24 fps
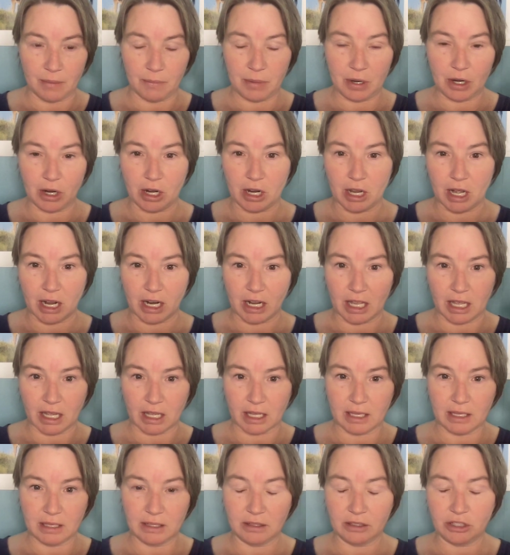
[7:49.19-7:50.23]

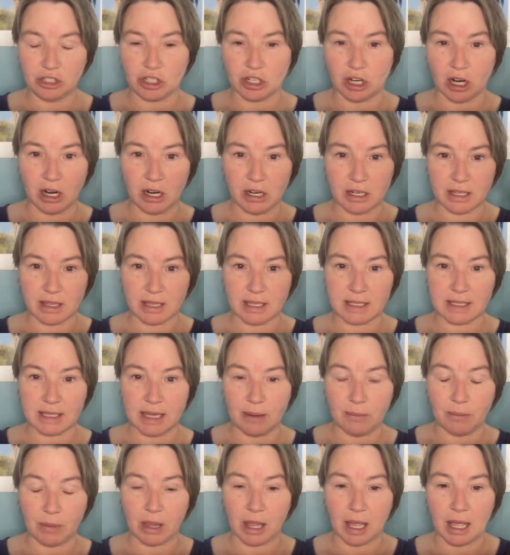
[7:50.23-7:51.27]
periodic chart and the
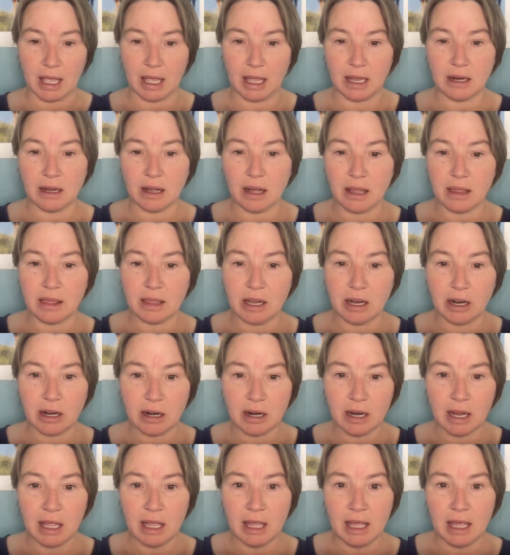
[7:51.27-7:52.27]
same line on there.